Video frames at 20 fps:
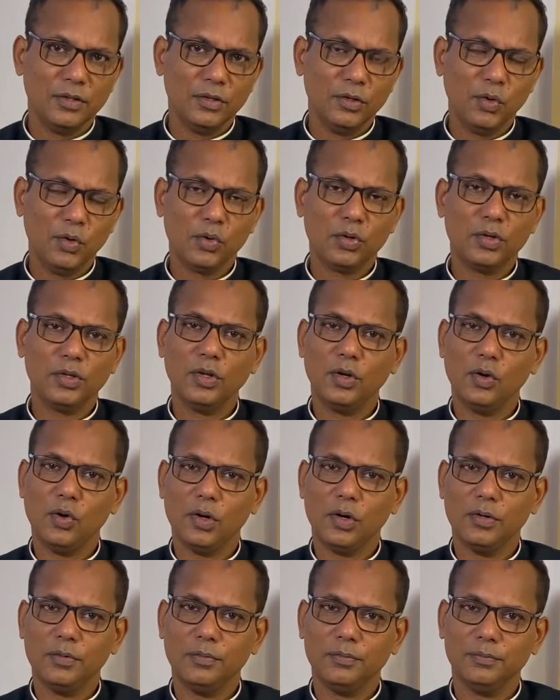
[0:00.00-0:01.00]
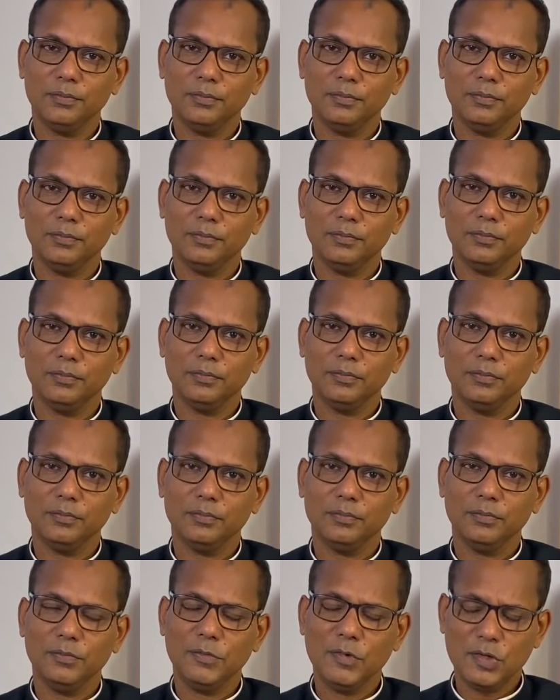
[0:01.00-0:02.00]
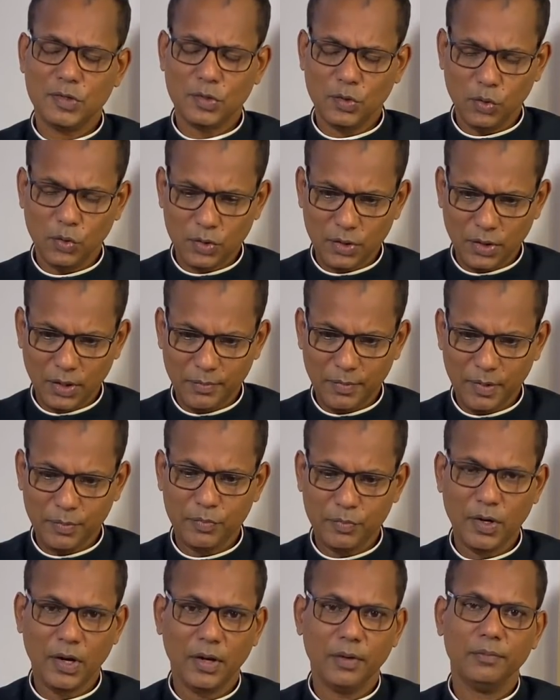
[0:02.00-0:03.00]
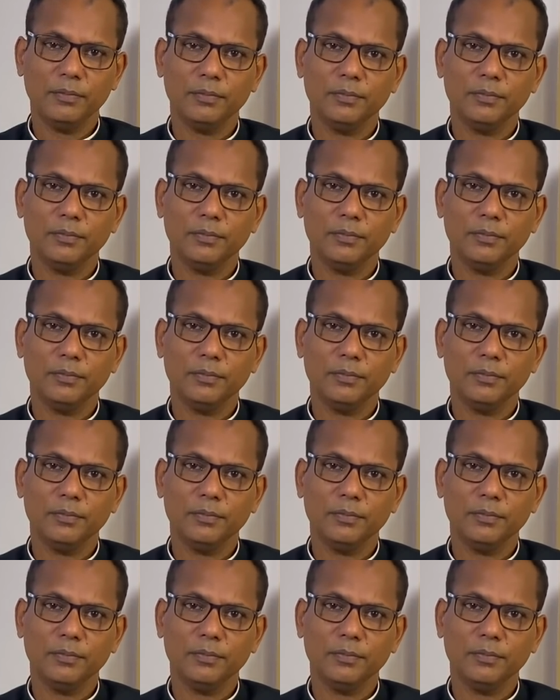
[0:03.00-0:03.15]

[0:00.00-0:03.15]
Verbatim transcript: go to the Lord. Just go to Him in prayer.